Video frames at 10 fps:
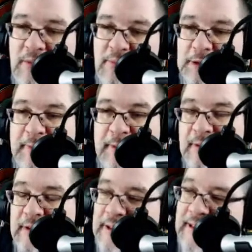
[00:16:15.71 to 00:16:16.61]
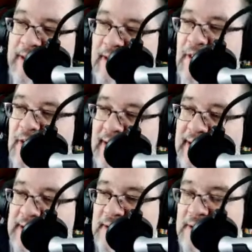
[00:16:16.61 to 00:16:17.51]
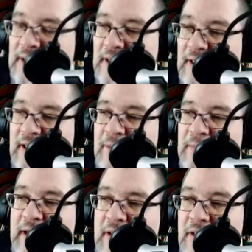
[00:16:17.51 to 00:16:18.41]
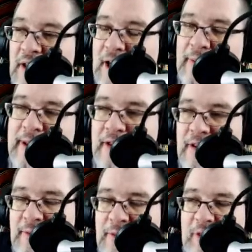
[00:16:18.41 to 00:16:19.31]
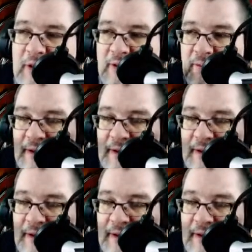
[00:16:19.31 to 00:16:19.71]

Most people could care less about, I mean, don't get me wrong.